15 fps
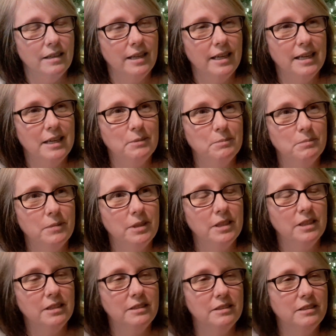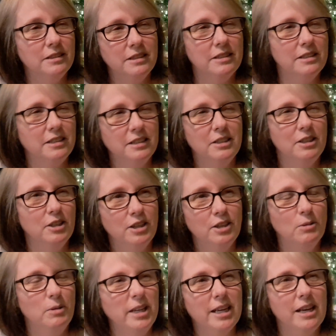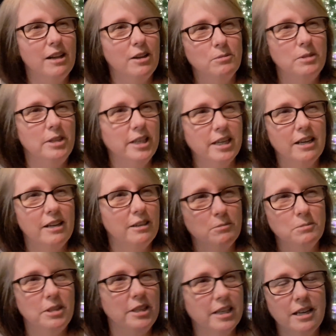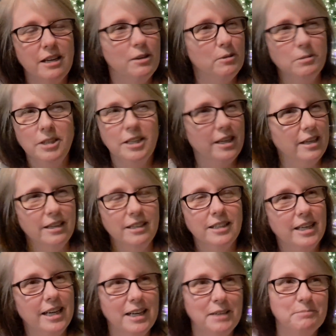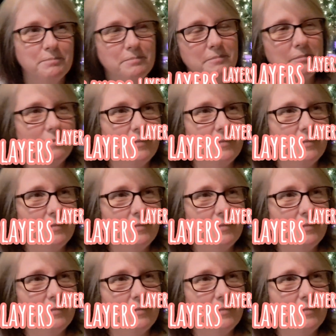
um, what do you call it, what do you call it, what do you call it, what do you call it, um,